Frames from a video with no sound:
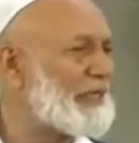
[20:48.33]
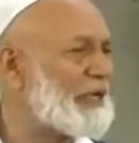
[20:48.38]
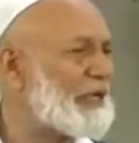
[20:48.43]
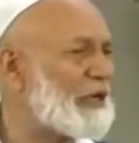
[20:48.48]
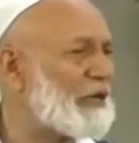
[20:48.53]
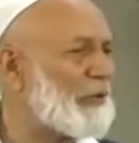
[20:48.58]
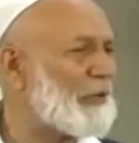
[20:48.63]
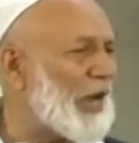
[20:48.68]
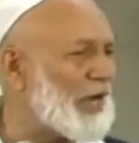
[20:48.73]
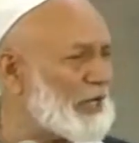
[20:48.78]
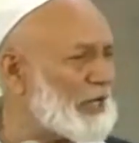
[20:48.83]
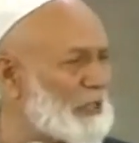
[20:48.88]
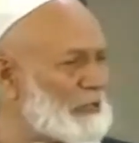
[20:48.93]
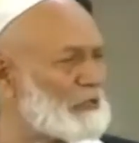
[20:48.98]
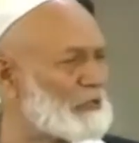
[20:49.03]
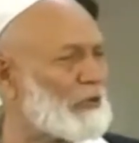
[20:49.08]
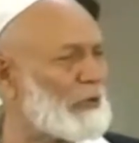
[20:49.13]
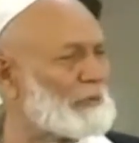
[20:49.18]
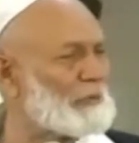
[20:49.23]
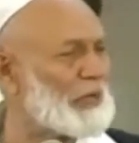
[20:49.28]
Why didn't
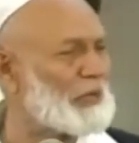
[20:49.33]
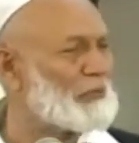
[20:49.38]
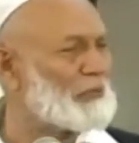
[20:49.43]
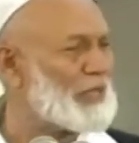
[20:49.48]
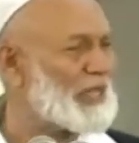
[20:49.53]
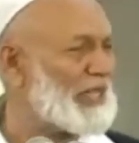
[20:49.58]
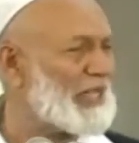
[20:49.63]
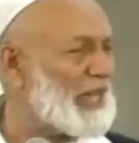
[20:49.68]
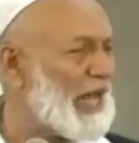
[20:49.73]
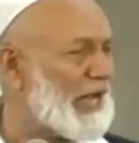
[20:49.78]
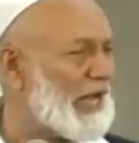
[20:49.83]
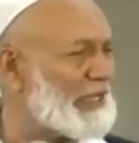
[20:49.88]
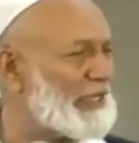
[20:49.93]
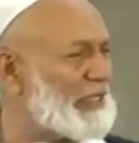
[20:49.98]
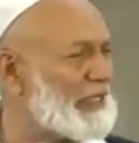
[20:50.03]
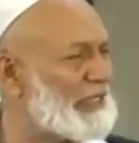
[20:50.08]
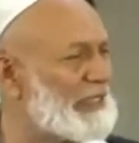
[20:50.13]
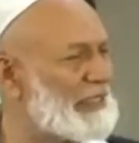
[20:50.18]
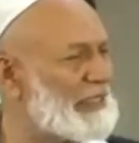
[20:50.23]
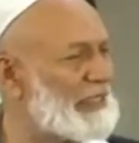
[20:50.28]
you compete with Deedat?
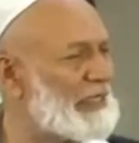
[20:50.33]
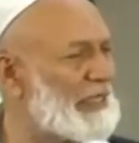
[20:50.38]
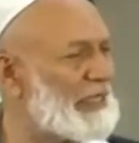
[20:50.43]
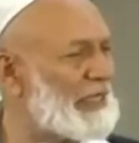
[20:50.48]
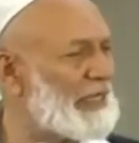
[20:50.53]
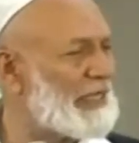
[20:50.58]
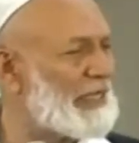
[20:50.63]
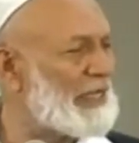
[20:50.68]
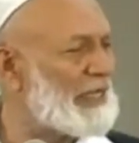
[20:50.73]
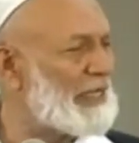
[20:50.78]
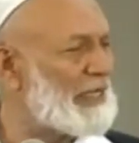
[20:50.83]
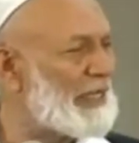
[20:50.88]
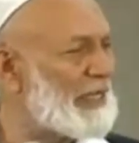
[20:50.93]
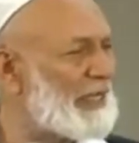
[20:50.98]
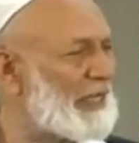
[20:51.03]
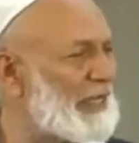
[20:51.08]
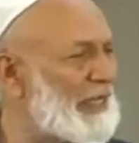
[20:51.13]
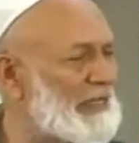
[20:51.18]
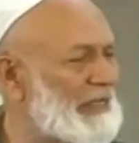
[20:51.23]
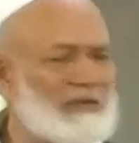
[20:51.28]

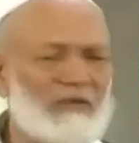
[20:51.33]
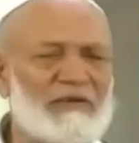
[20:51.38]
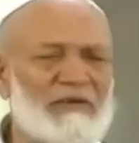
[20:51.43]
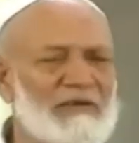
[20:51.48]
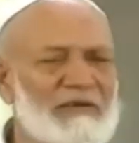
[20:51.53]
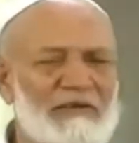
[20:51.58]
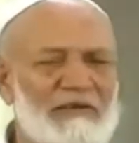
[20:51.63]
No.